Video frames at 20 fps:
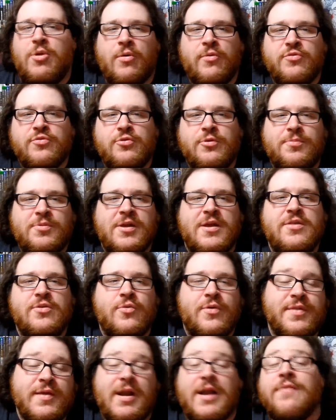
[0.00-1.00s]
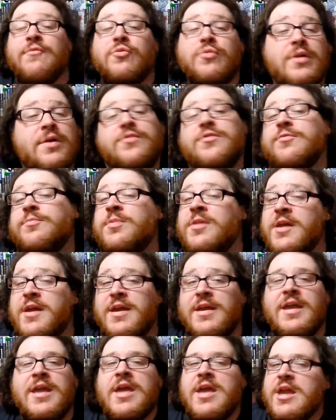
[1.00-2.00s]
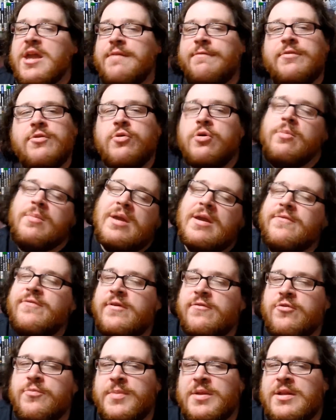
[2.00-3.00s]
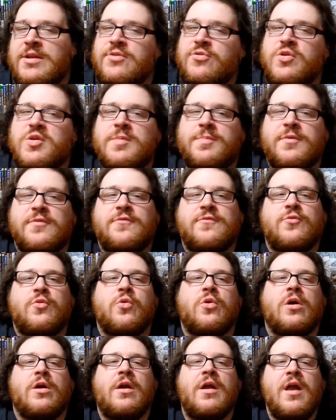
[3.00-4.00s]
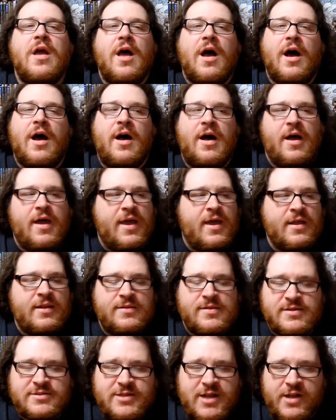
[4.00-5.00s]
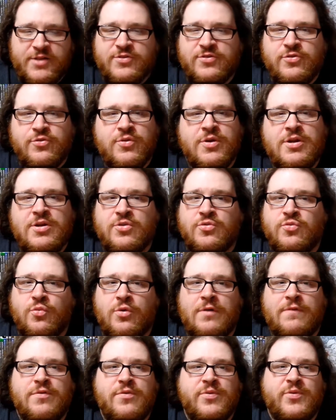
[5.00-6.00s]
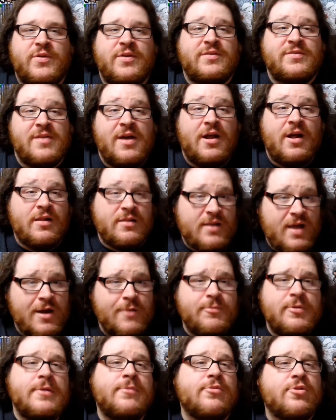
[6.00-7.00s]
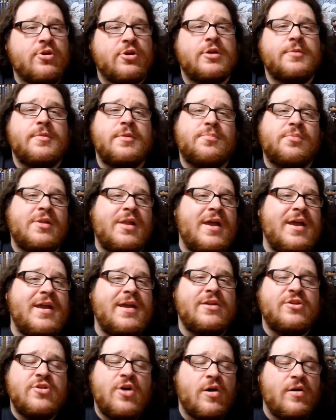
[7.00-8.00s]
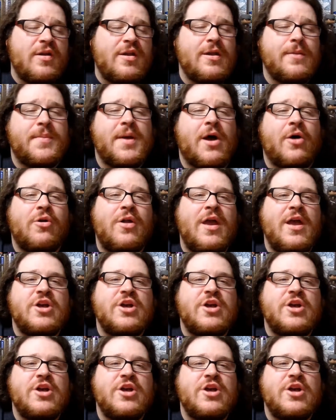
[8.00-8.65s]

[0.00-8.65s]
You always want to play the one that everyone else is playing, even though we may have never been into it before. And Assassin's Creed is one of the things that a lot of people are going to be playing and talking about.